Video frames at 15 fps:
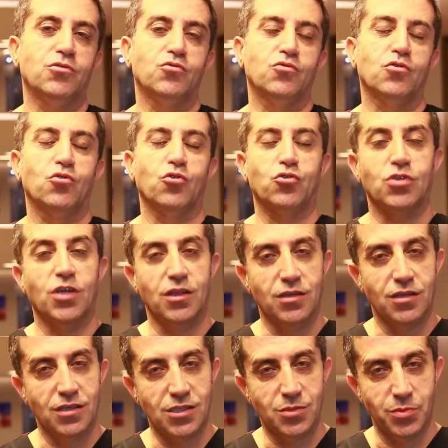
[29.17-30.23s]
Before I
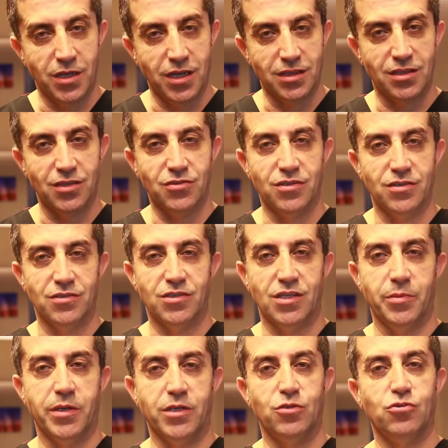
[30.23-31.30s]
start with the
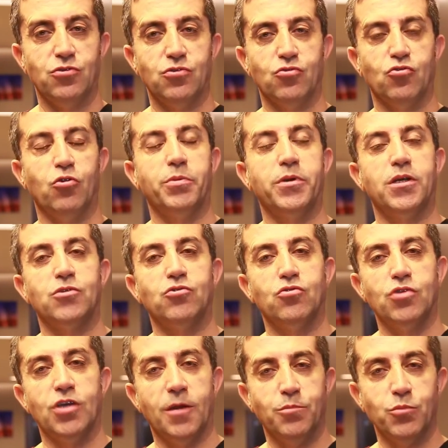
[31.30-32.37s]
instruction and information,
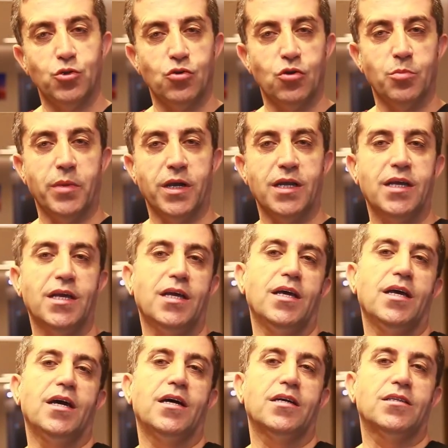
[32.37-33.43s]
I wish a
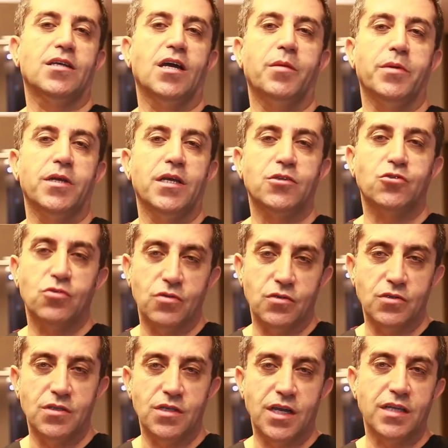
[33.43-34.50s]
speedy recovery
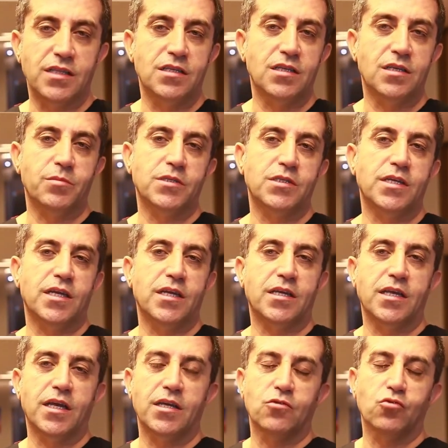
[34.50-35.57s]
for
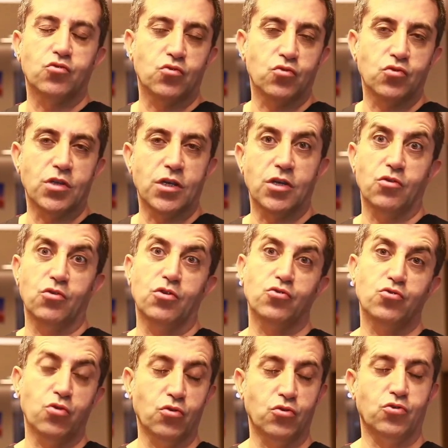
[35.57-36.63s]
all who have
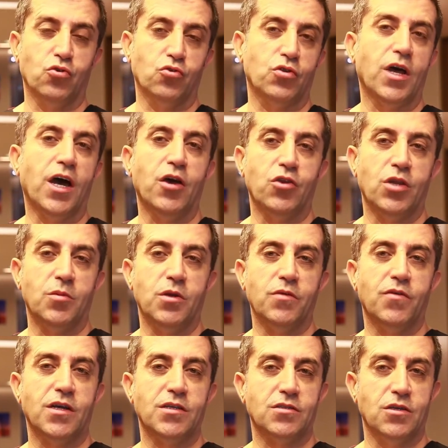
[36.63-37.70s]
done hair
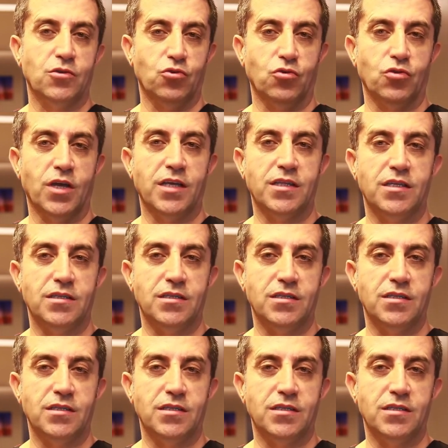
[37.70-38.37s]
transplantation operation.